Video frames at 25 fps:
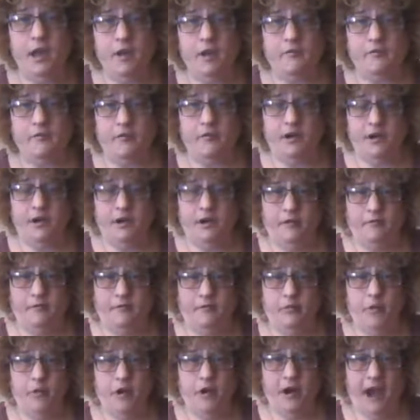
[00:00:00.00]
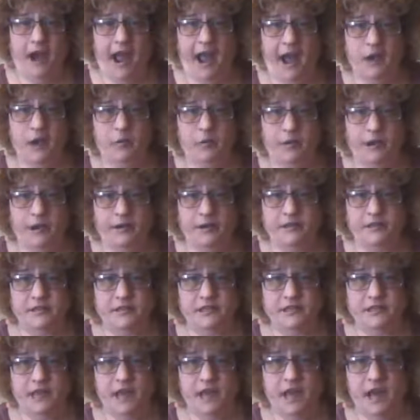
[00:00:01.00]
for 4
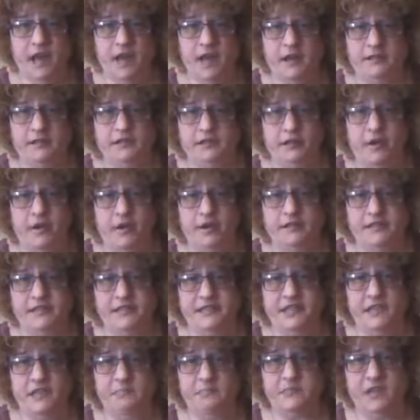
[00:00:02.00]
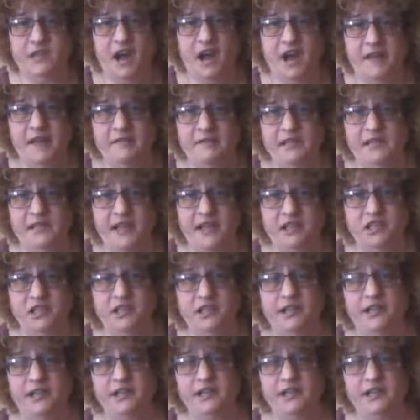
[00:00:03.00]
hours, it's called the Deep Dive Session.